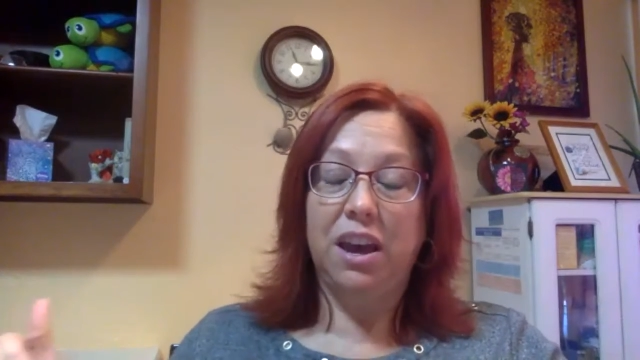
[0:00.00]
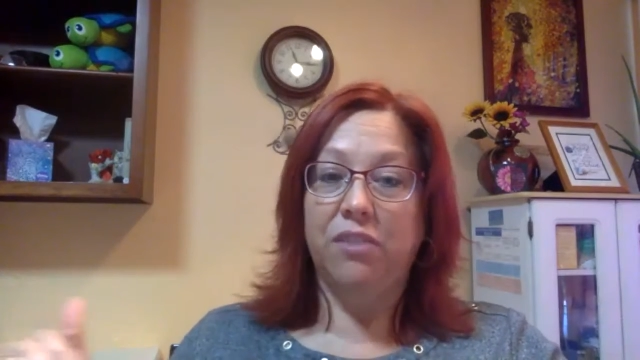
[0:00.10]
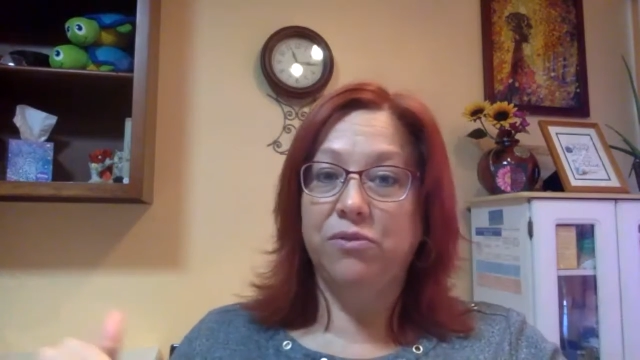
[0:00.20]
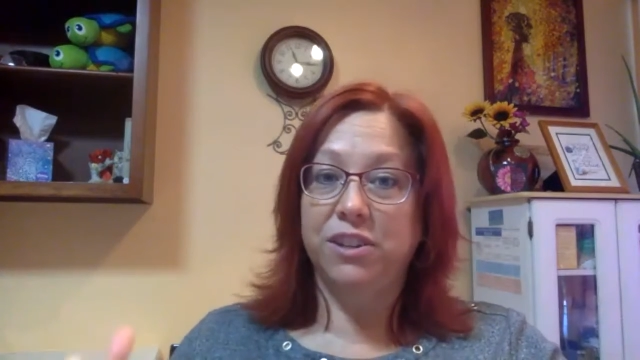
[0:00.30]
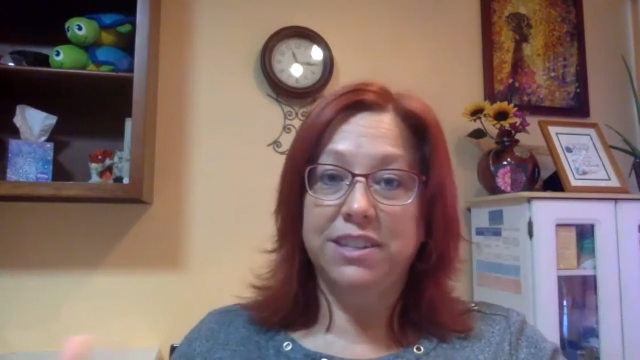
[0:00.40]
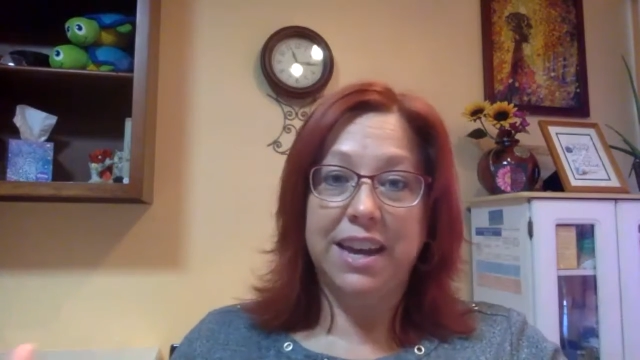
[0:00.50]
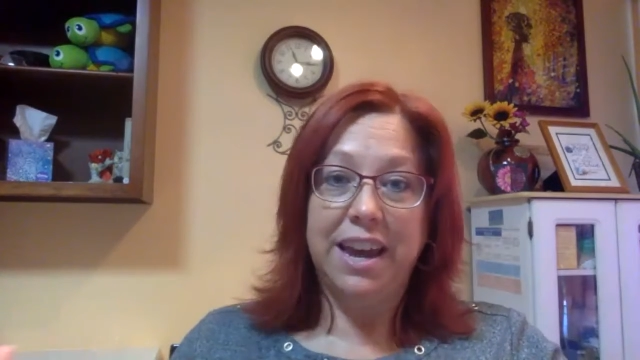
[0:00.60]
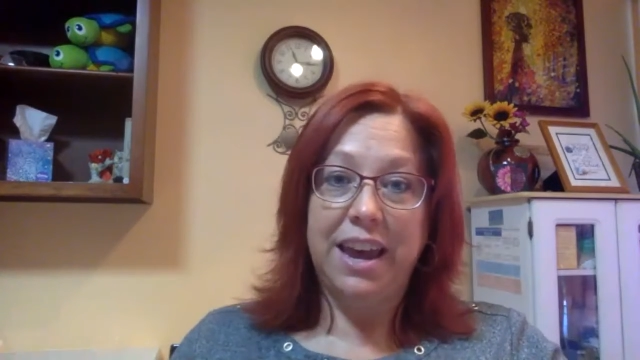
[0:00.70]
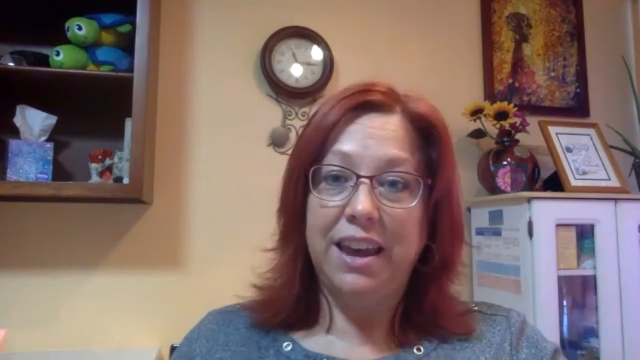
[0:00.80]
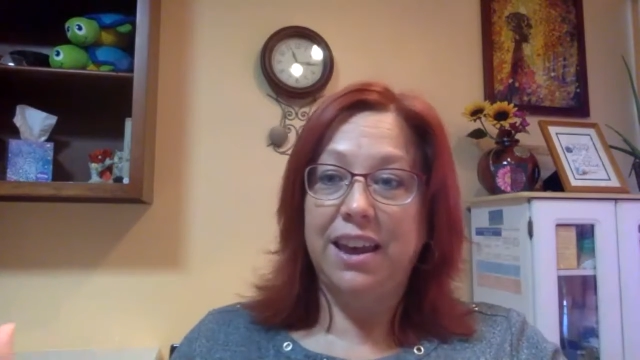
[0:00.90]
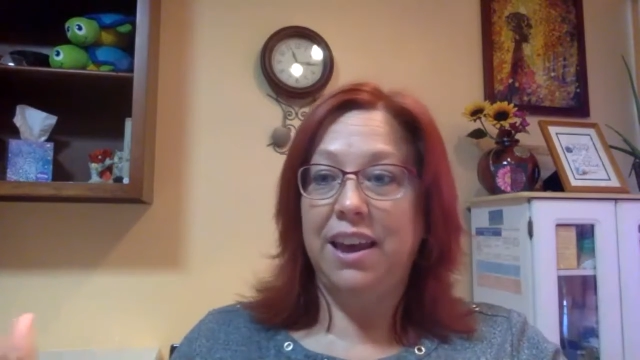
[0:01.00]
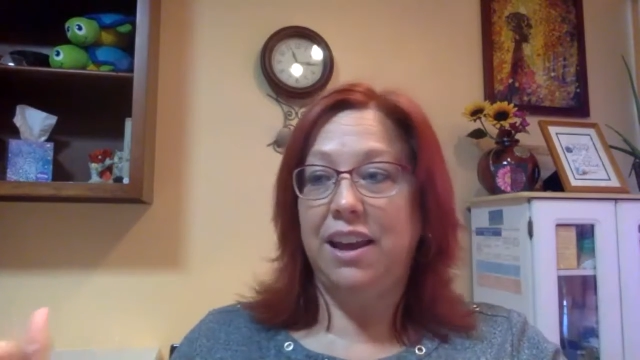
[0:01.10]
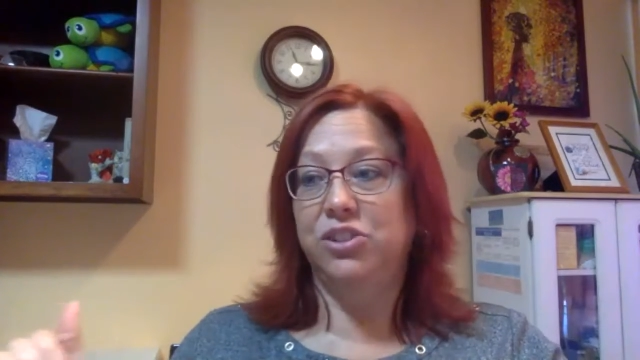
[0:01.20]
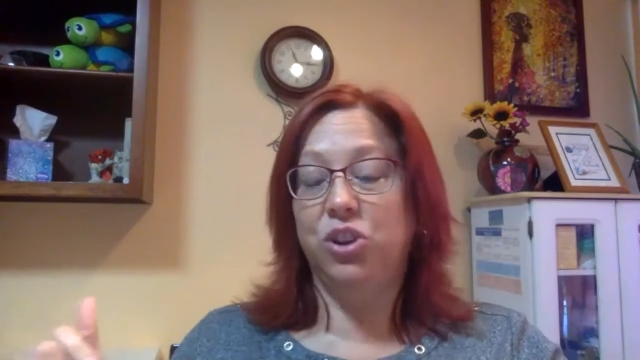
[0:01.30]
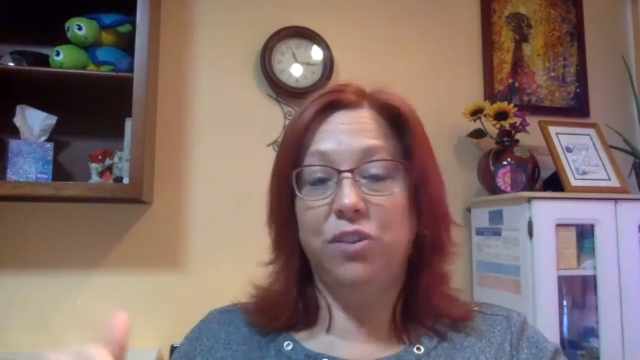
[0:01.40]
every day,
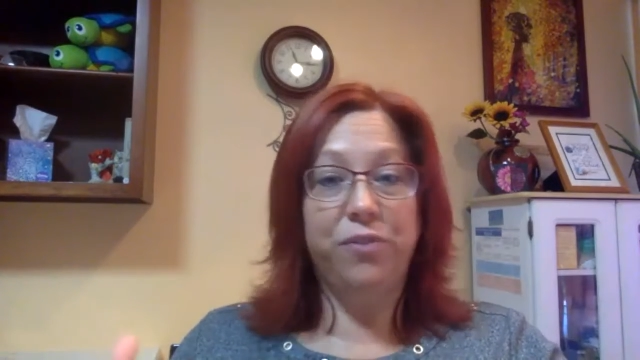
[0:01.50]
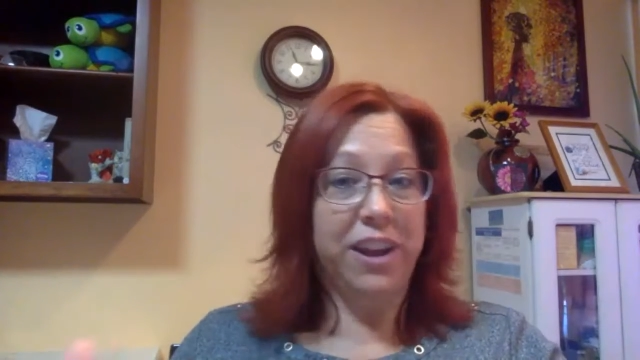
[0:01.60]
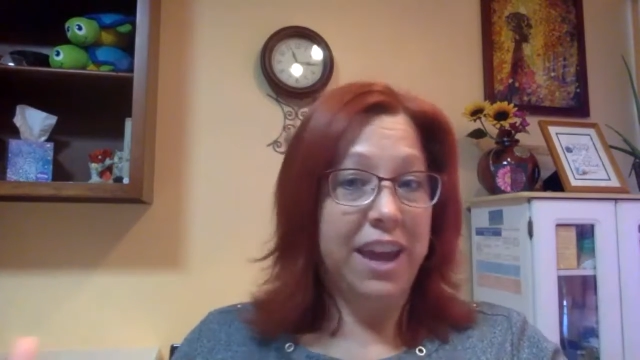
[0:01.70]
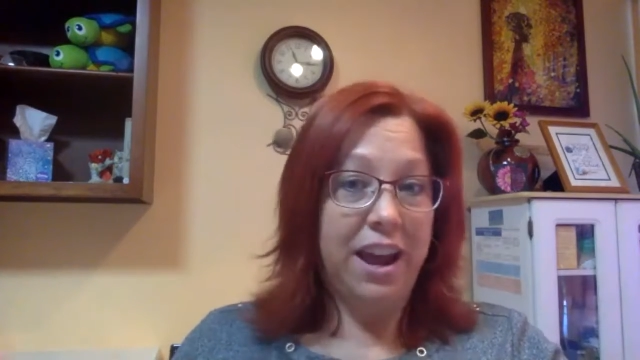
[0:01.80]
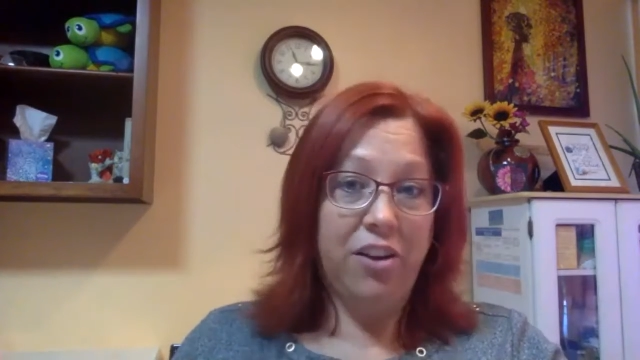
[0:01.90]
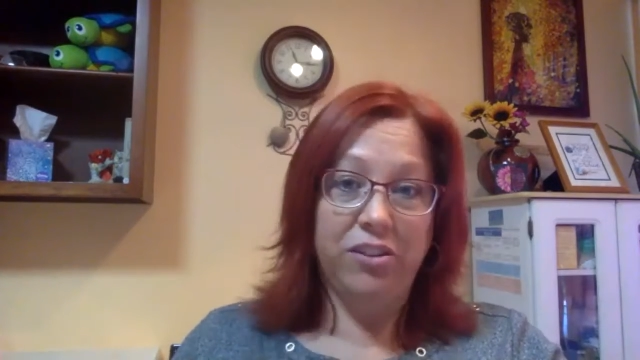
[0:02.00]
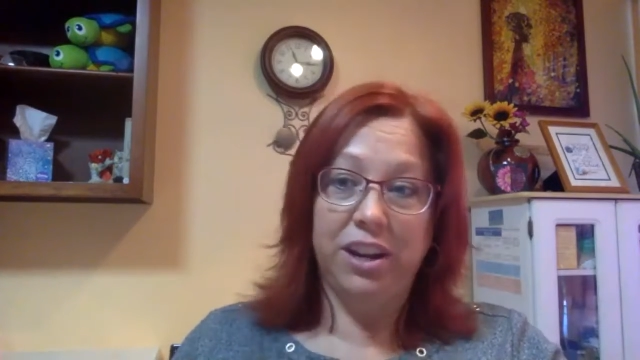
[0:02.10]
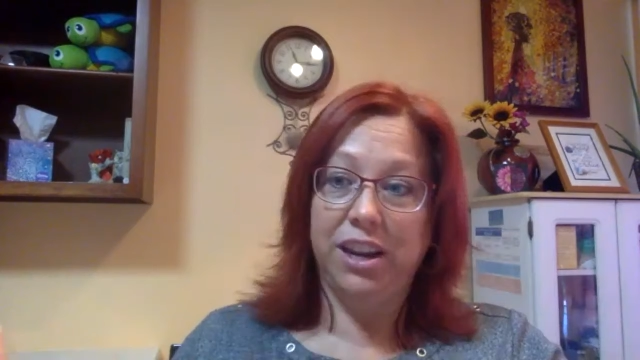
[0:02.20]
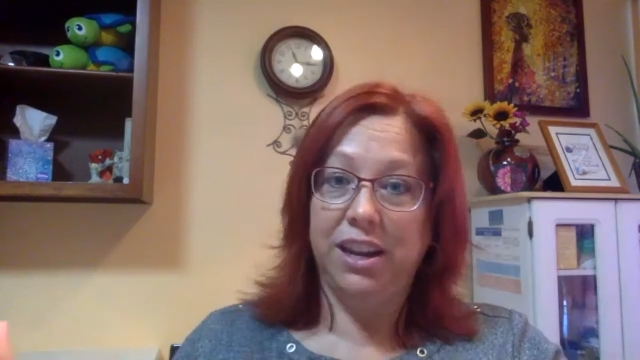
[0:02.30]
and Dauphin County